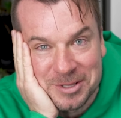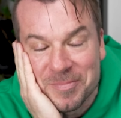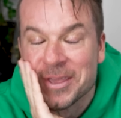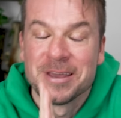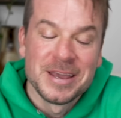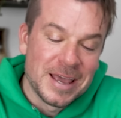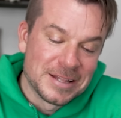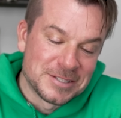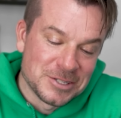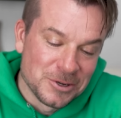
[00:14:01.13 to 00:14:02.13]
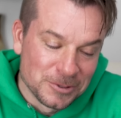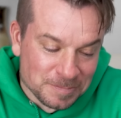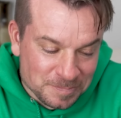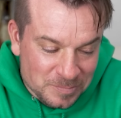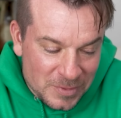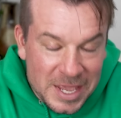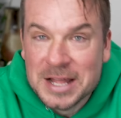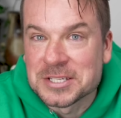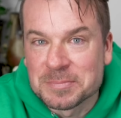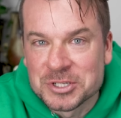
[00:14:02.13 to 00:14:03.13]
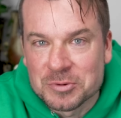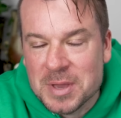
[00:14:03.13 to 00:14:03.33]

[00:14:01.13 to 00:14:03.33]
them. And so, yeah, it's up to you.